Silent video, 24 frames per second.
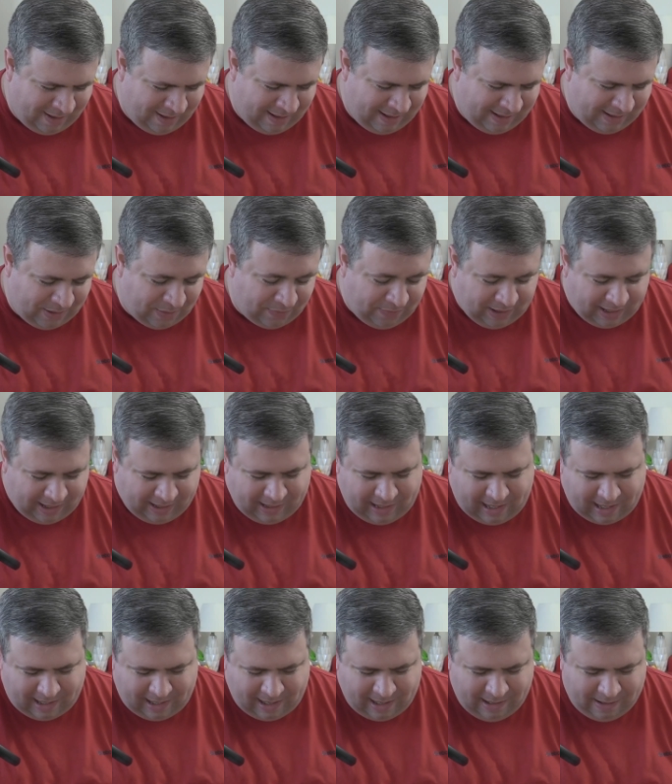So if you like
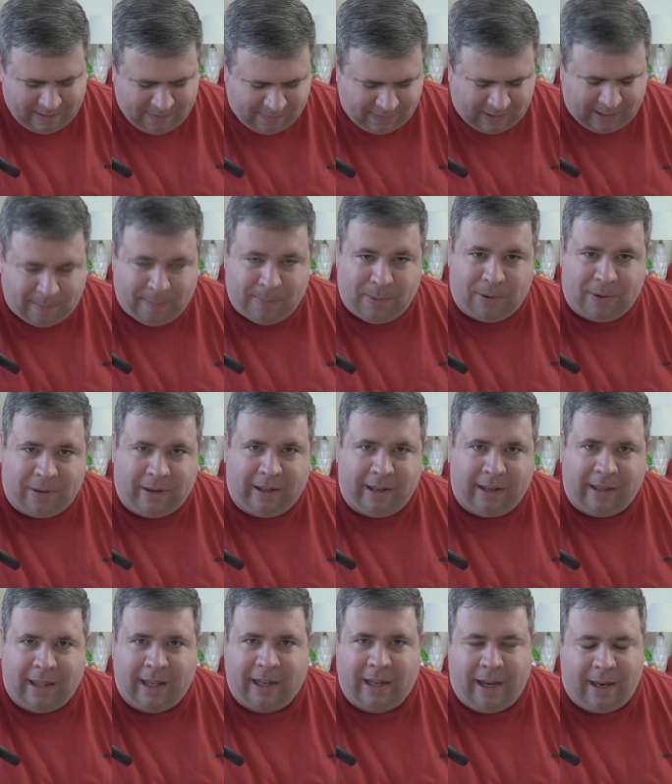that kind of like book
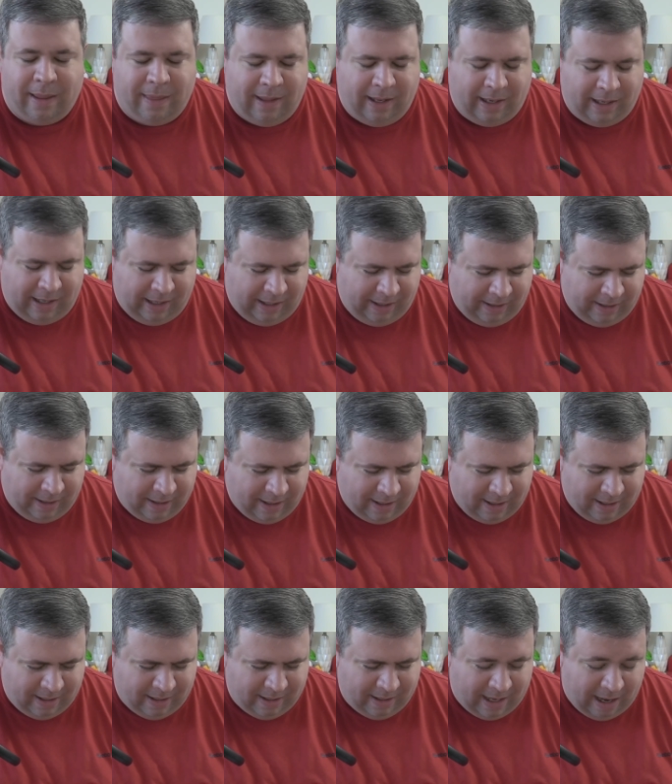and that kind of thinking,
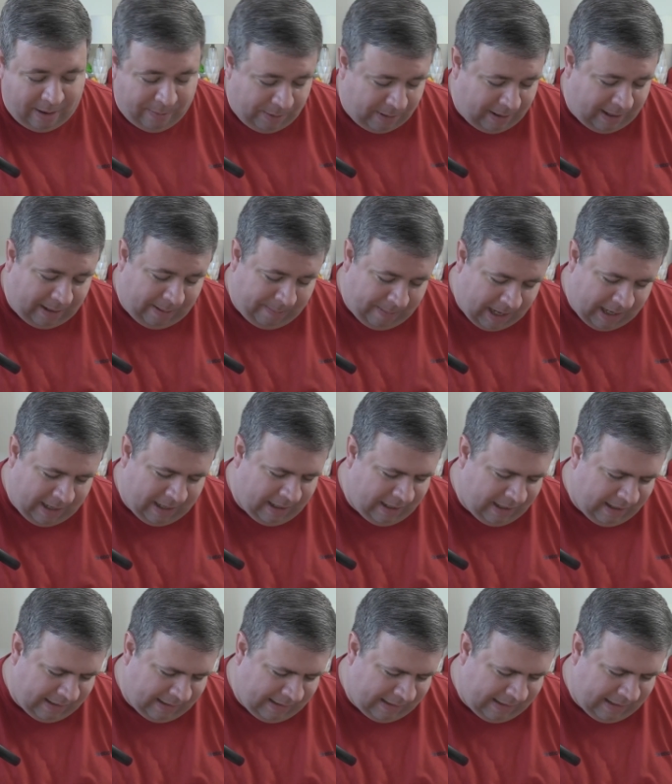I would recommend it.
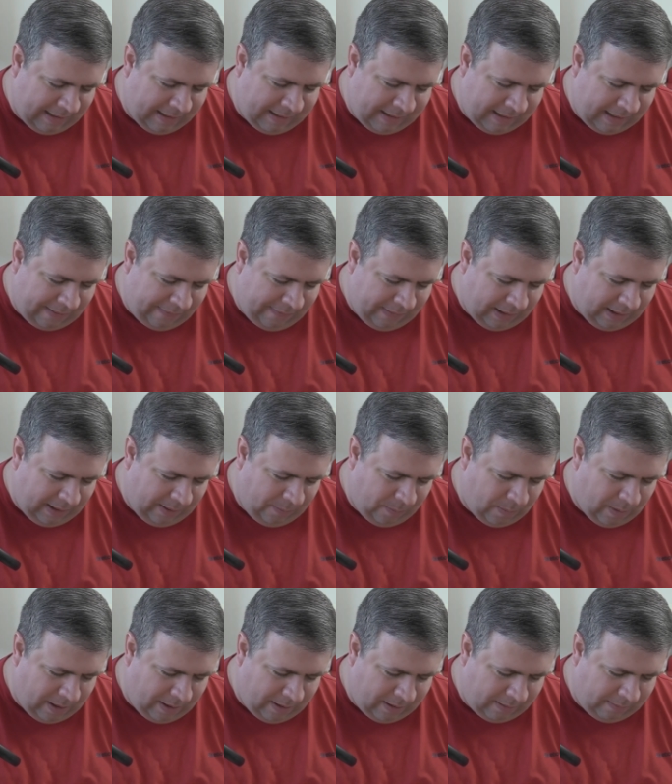It's definitely
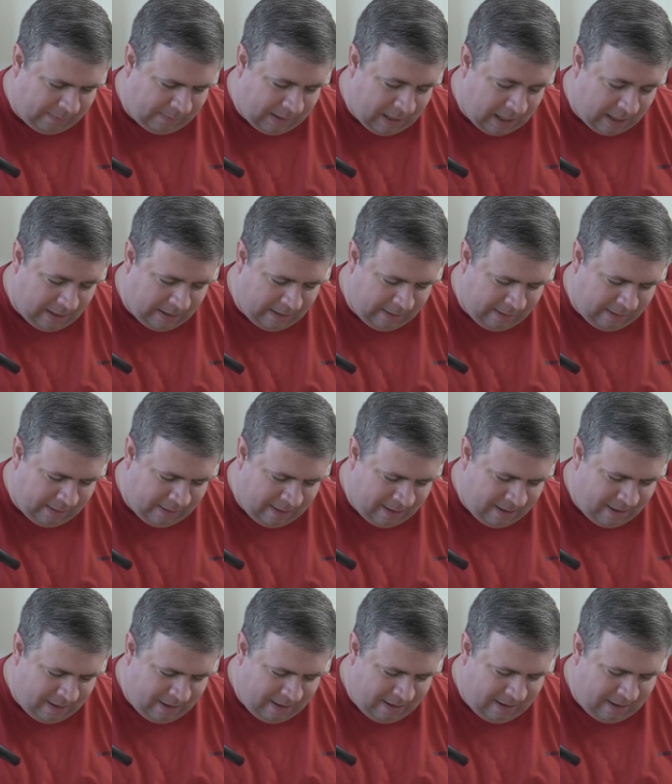well done.
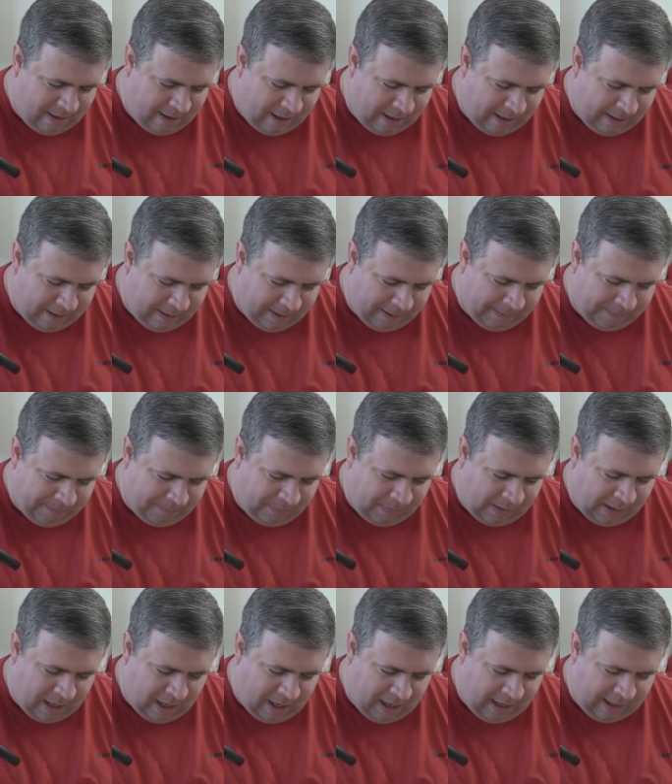
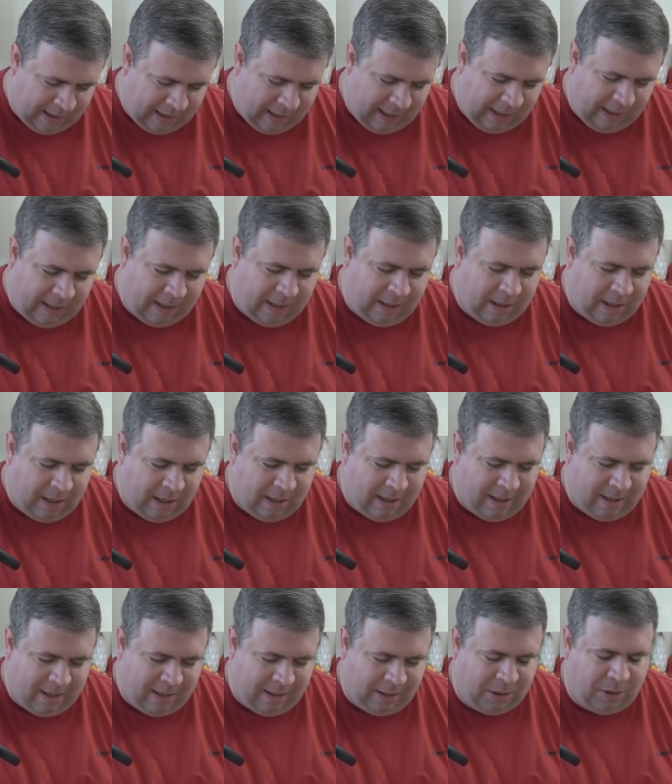I think
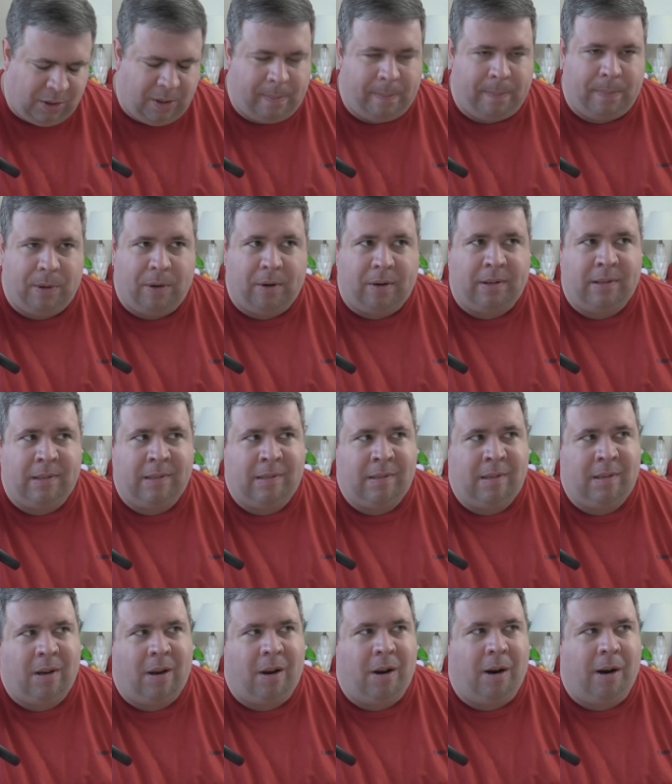good
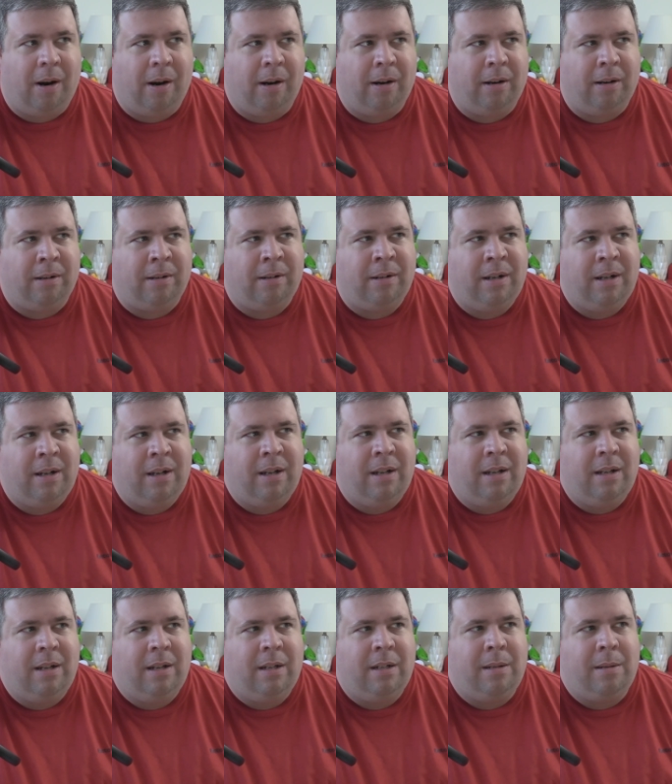books are
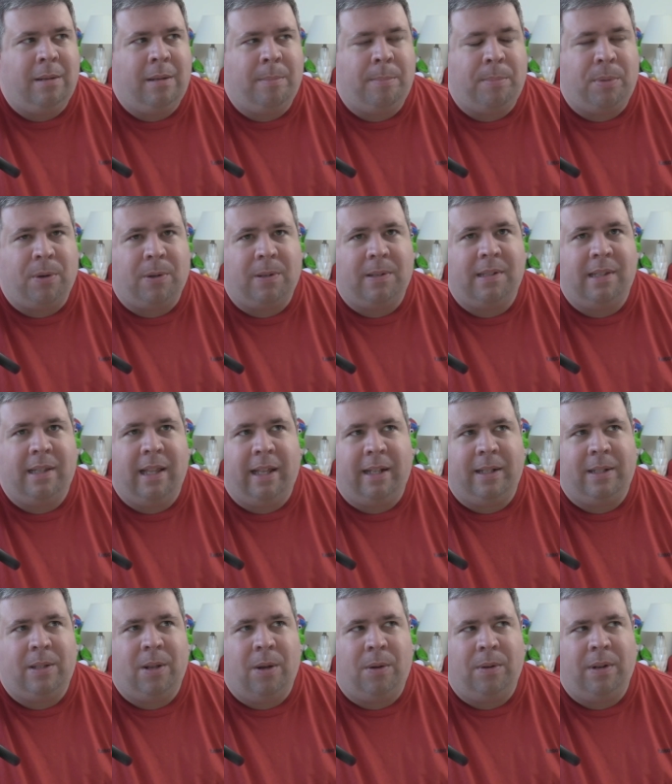books
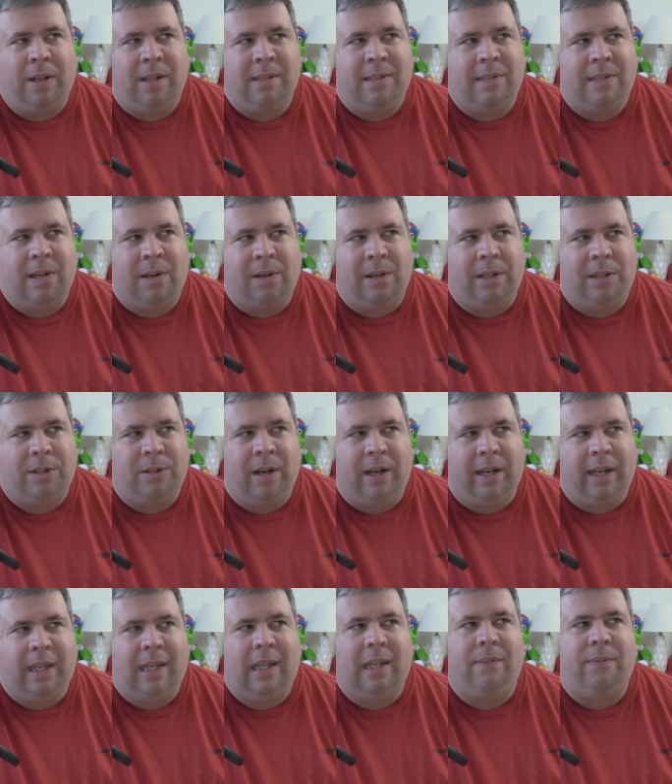that don't necessarily try
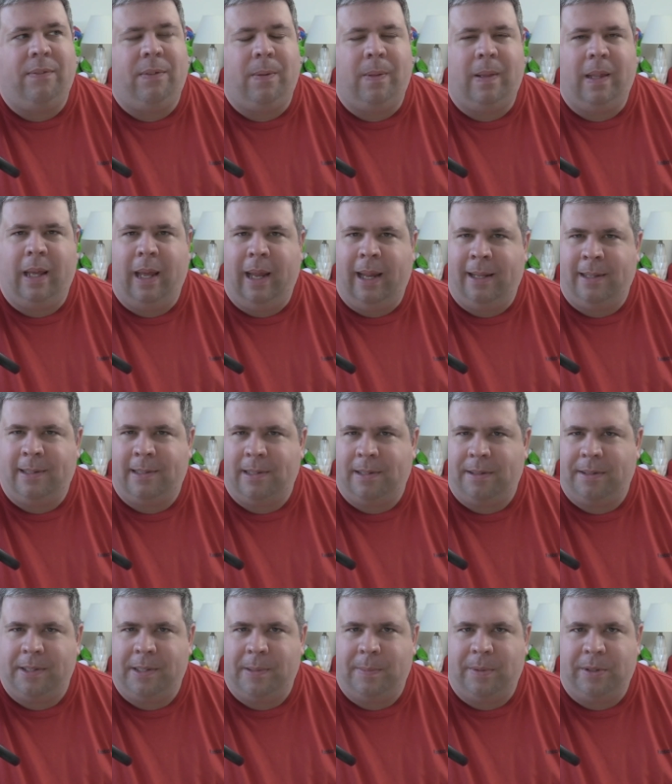to give you the
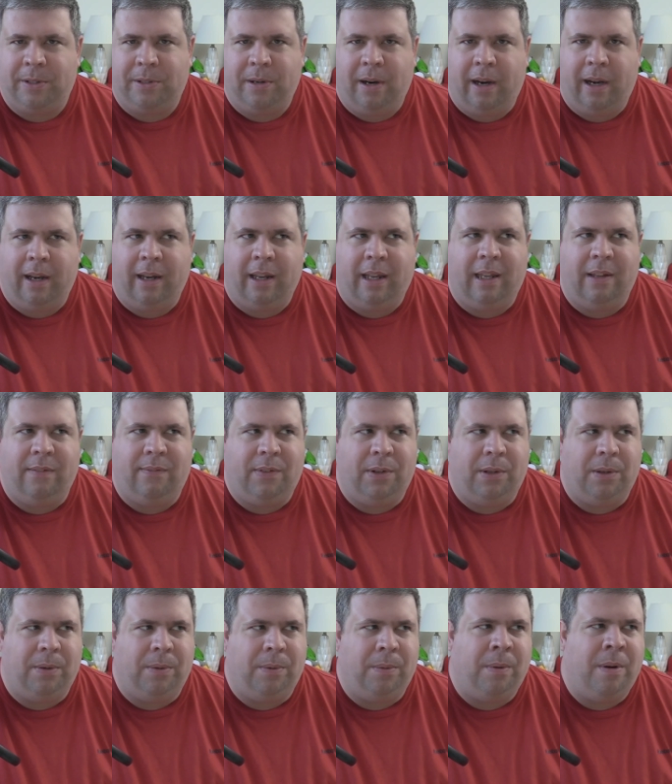answers, but try to give
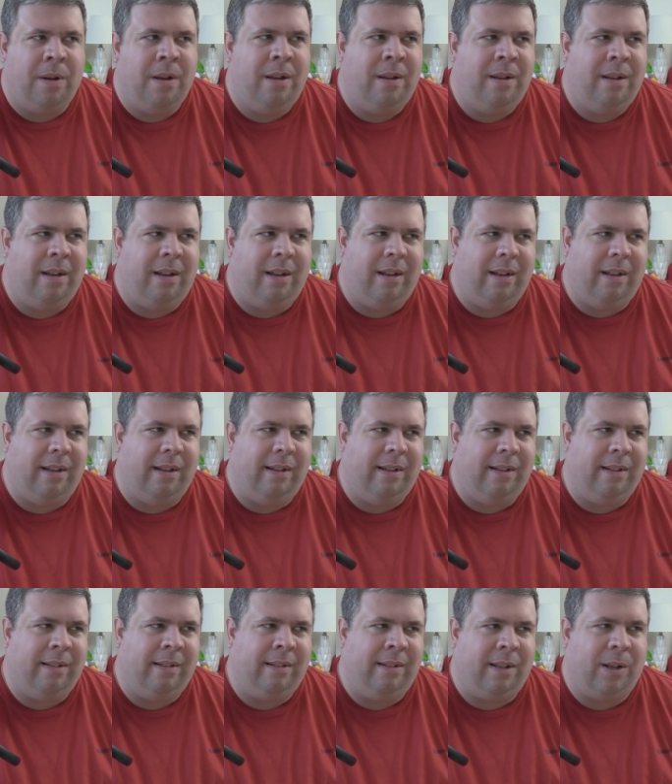you
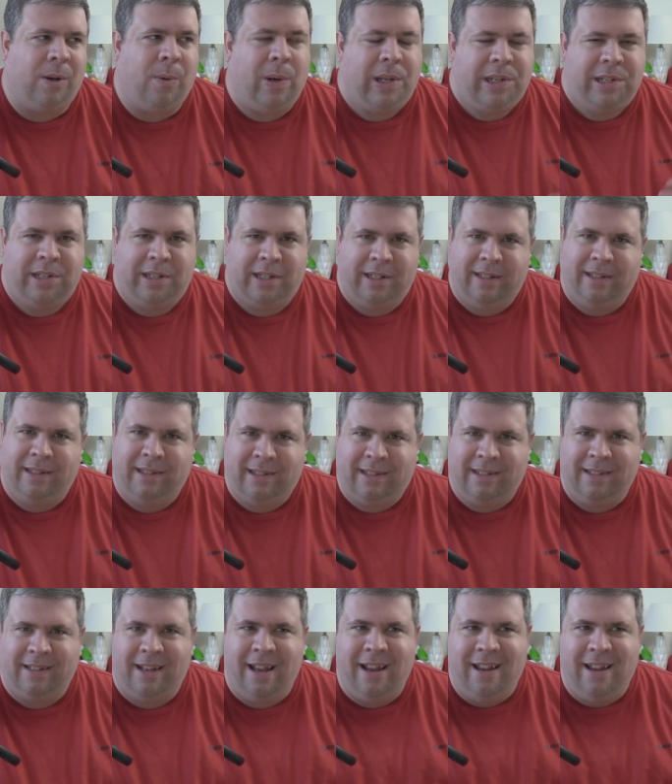the questions.